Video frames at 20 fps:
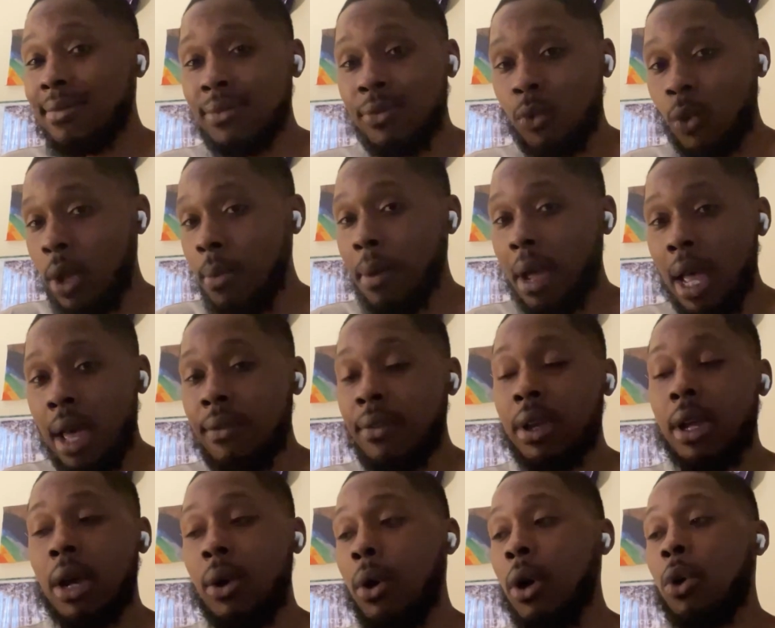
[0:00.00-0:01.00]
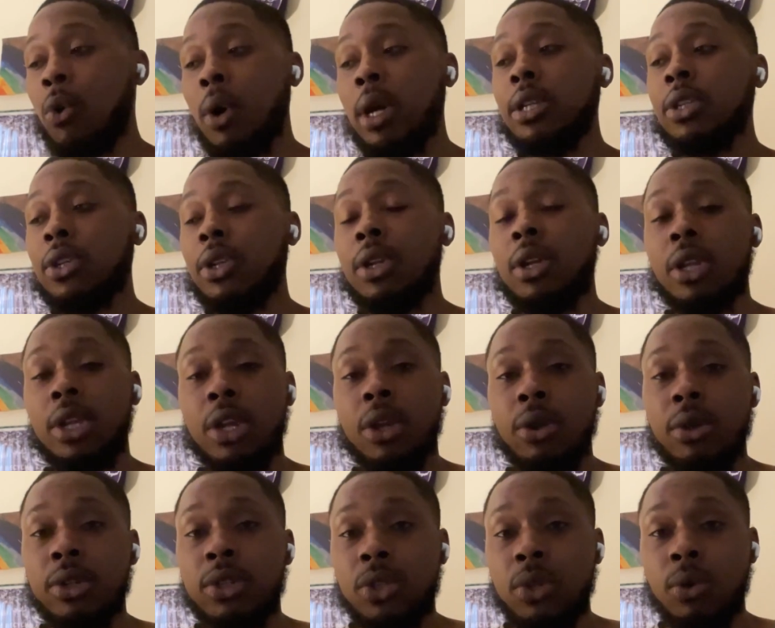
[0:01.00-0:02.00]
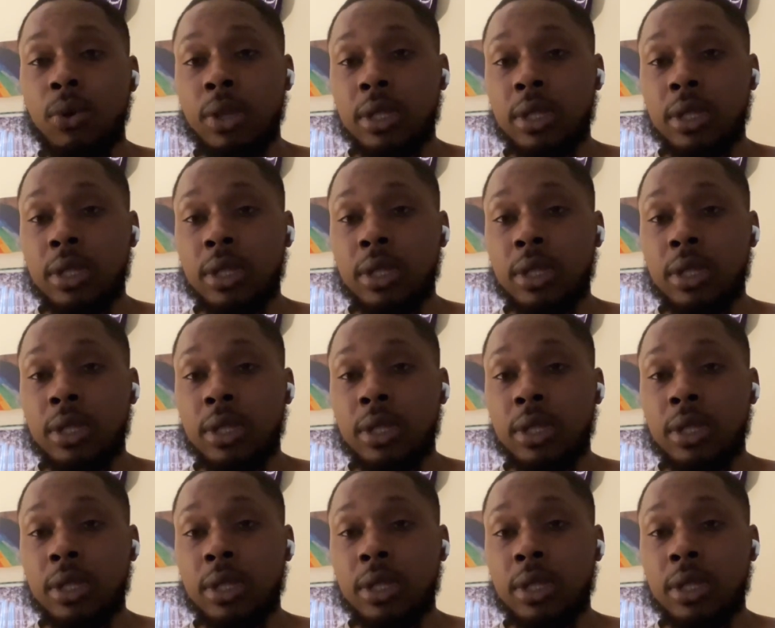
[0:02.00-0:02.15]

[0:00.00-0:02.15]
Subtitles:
we might have a question in a year or two.